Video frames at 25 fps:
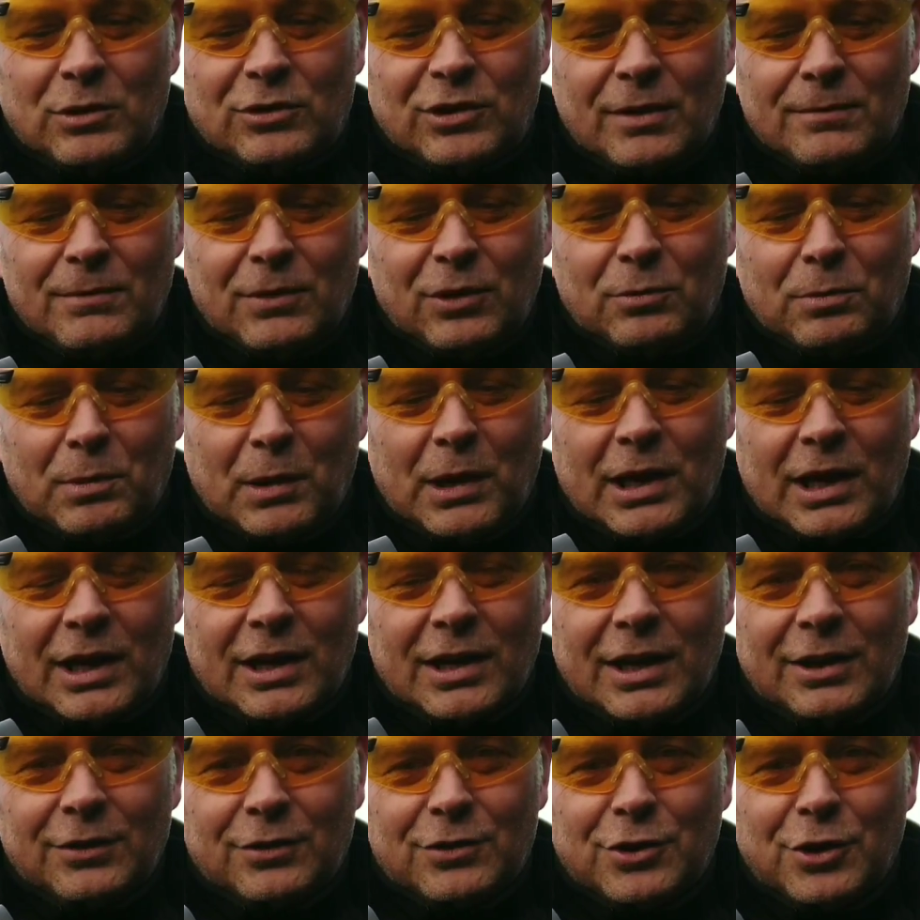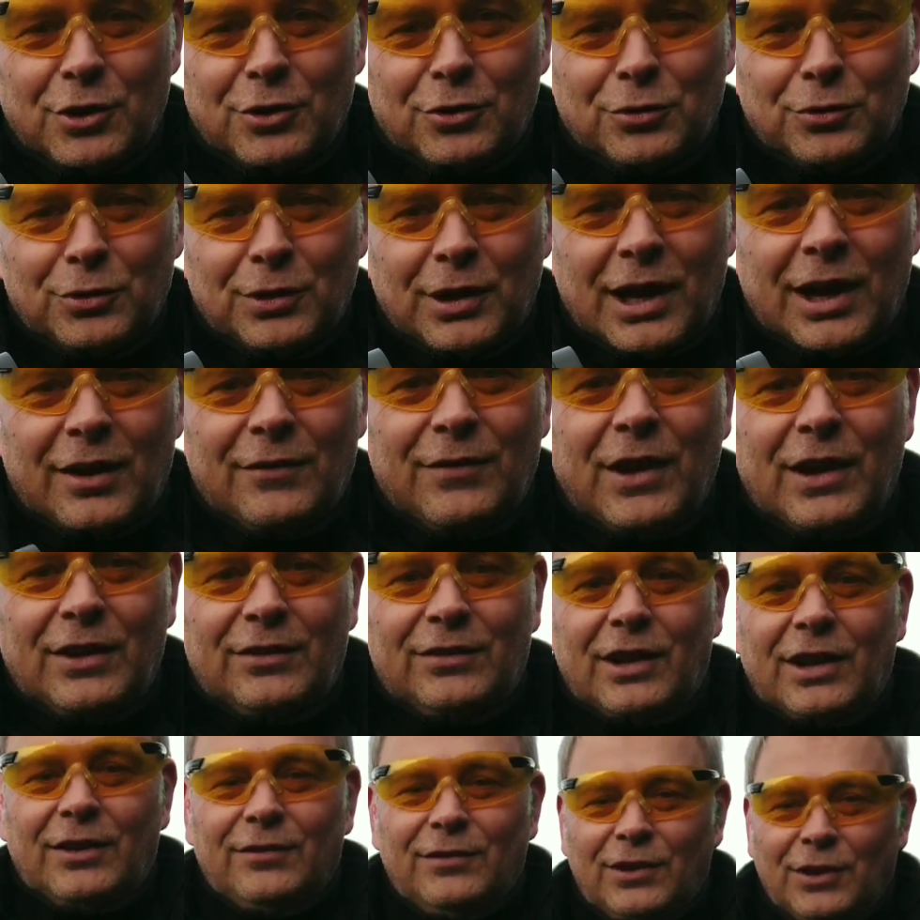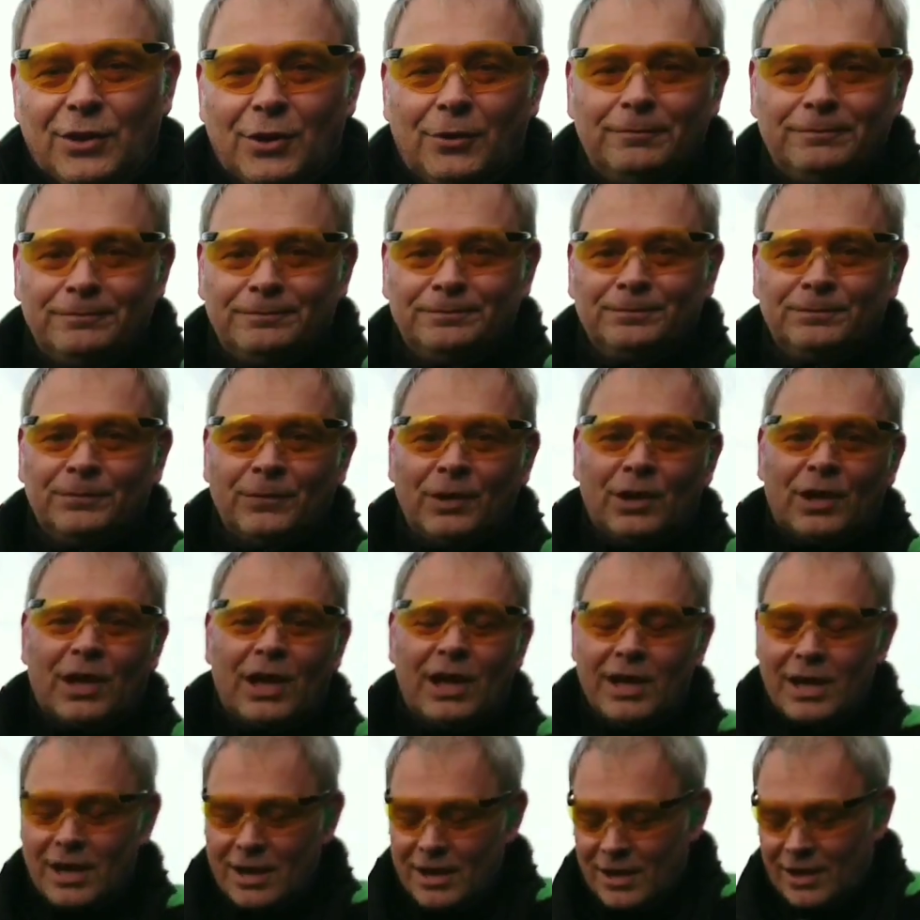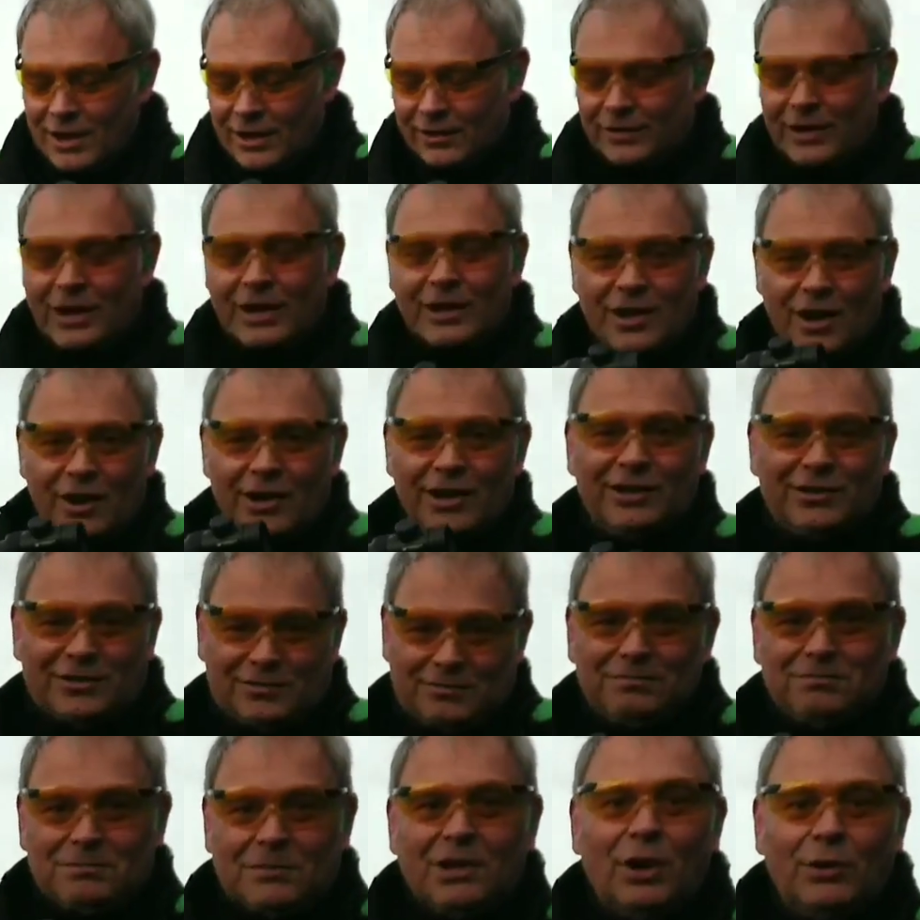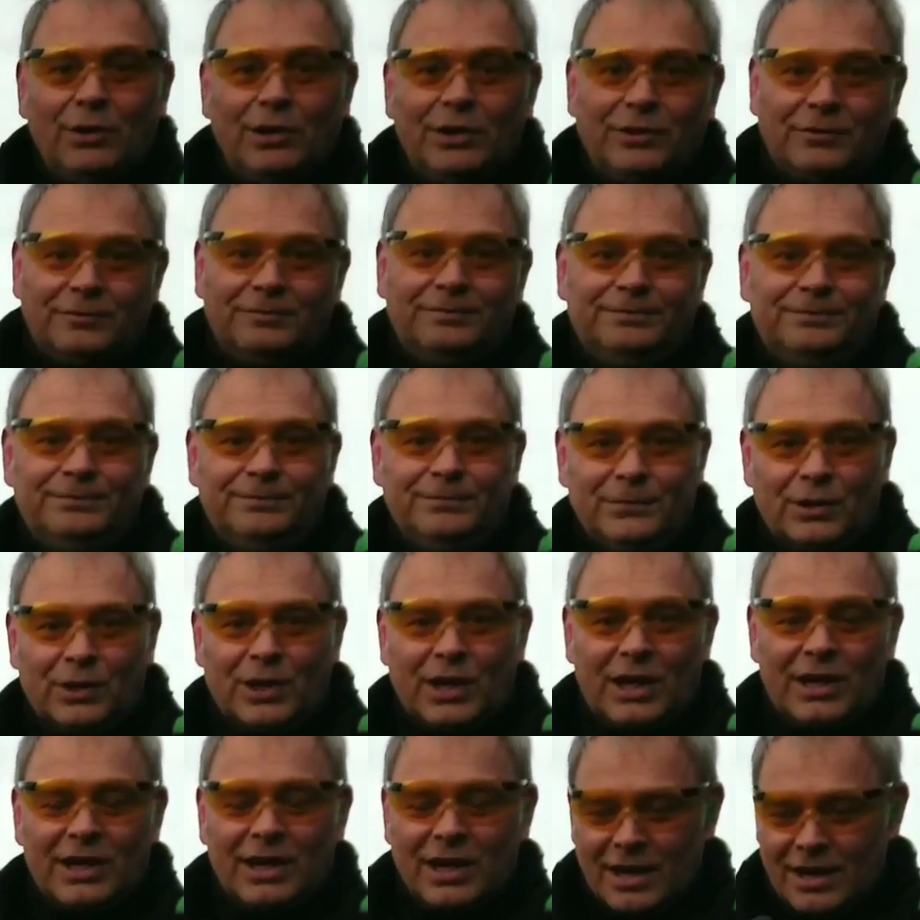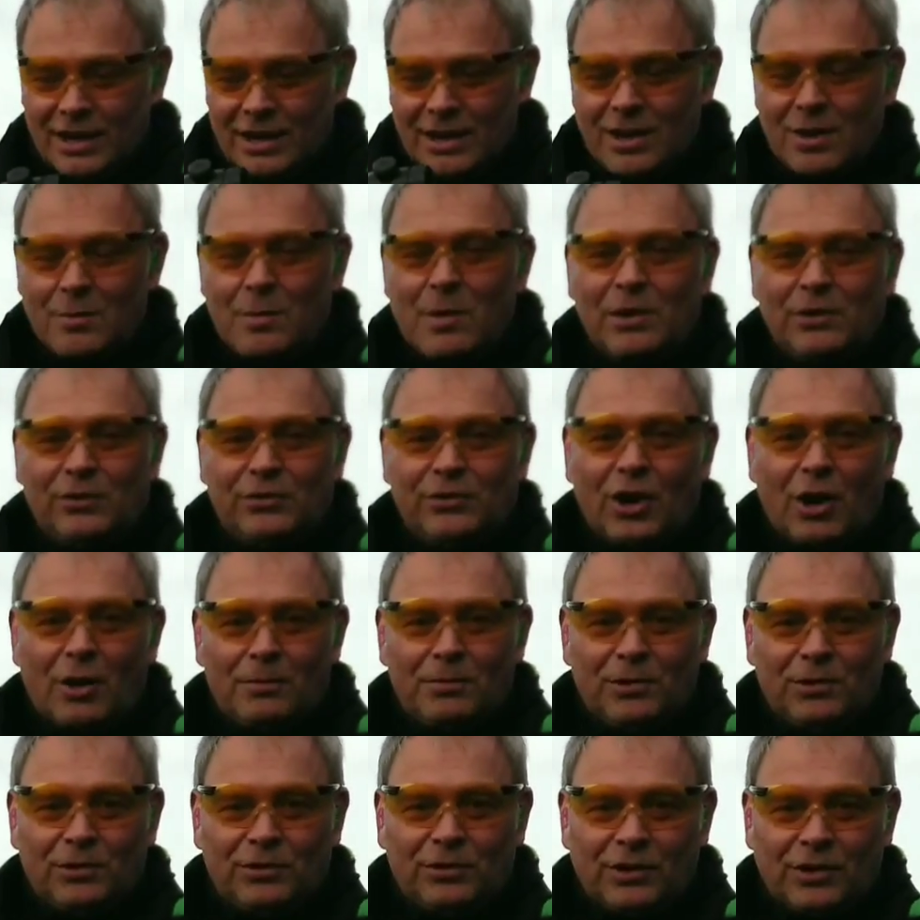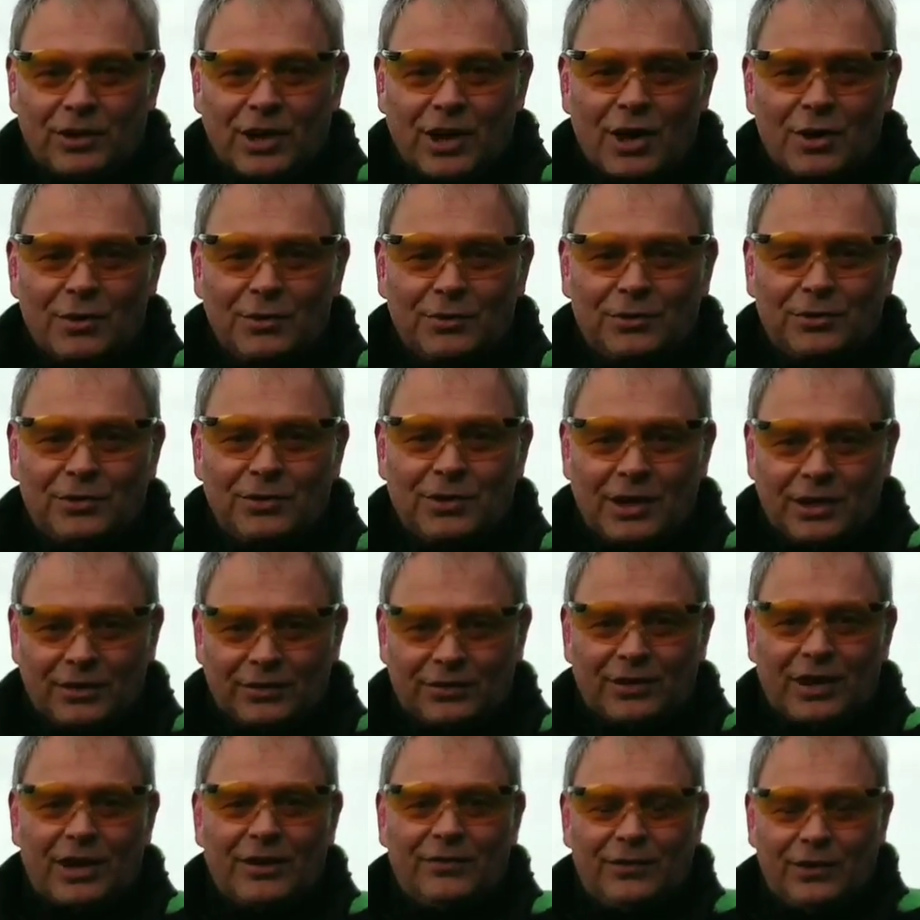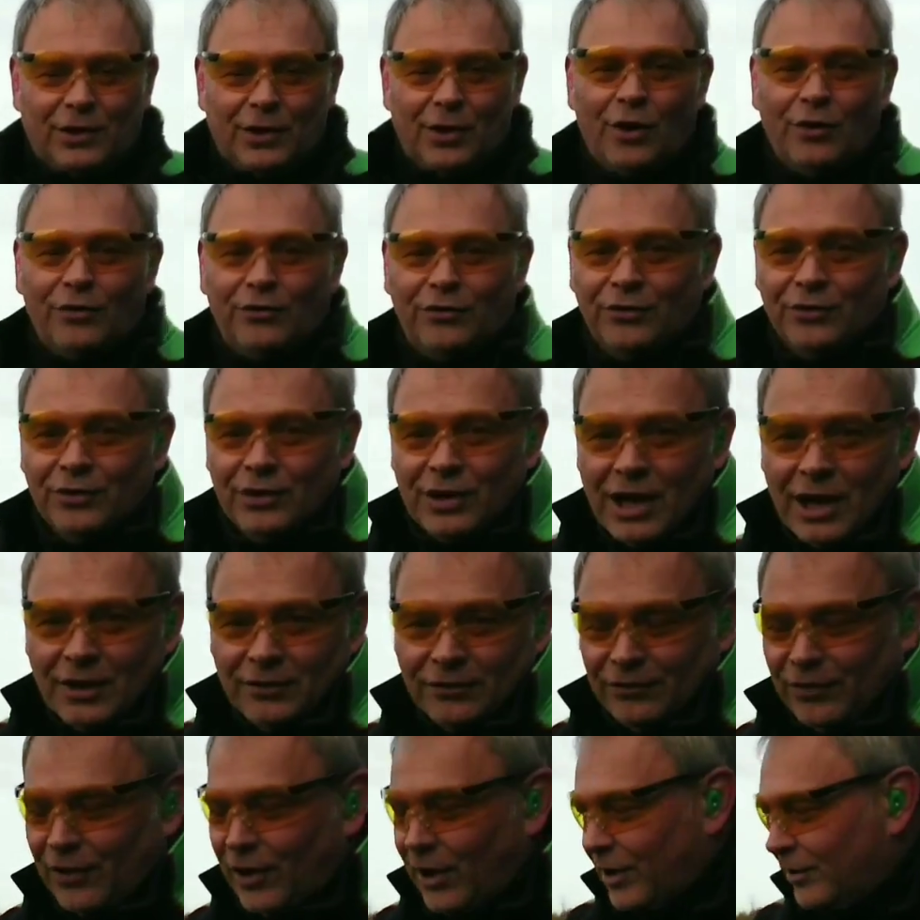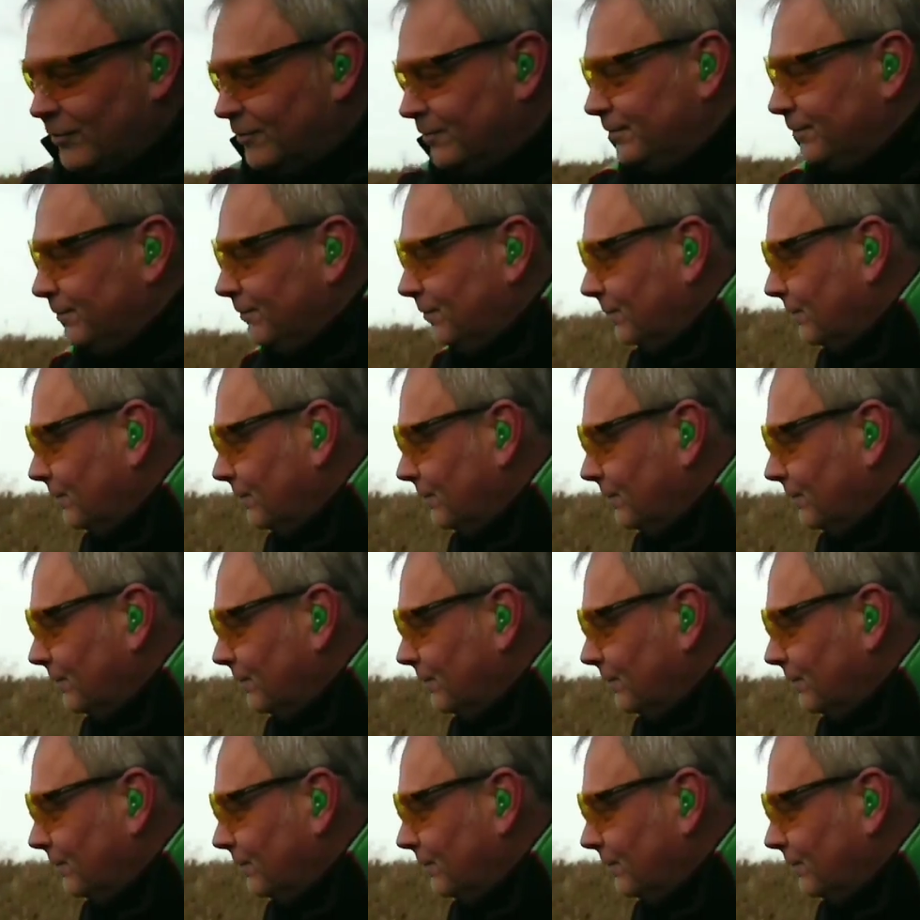But generally speaking, it's crucial to have that safety off, okay? Because that gun is loaded, okay? When the start position goes, it's safety off and fire.